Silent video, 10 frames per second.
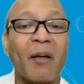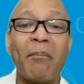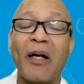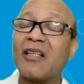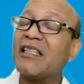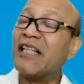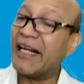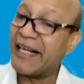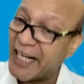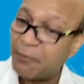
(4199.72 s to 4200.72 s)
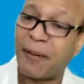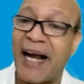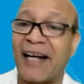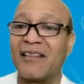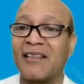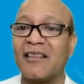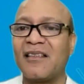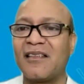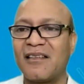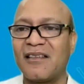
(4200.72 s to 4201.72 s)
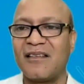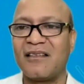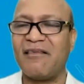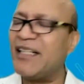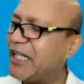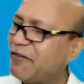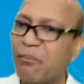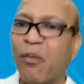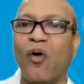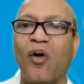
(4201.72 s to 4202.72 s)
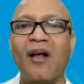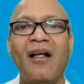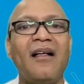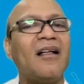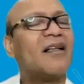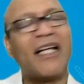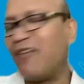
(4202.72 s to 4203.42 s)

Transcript: Because in the net practices, when they will bowl, they